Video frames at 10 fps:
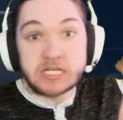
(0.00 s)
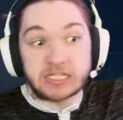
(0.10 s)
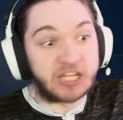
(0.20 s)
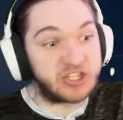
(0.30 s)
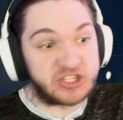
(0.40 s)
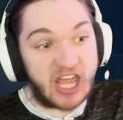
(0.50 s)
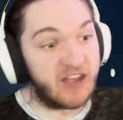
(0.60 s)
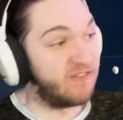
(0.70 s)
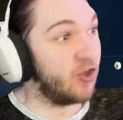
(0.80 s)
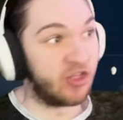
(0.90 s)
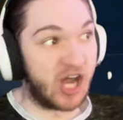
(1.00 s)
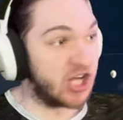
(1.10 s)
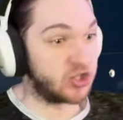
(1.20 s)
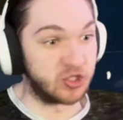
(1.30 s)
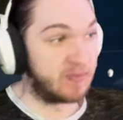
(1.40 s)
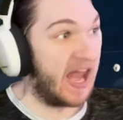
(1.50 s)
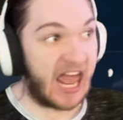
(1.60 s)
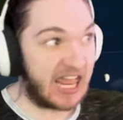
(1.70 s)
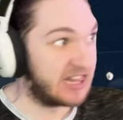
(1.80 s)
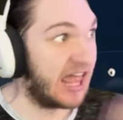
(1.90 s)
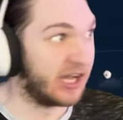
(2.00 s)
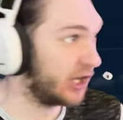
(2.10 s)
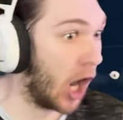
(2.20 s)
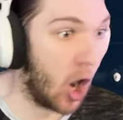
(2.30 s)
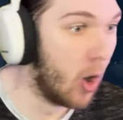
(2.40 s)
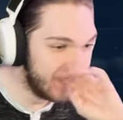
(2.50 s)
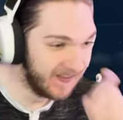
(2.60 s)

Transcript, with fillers: Let the scent fill the nostrils, man. I ain't letting go.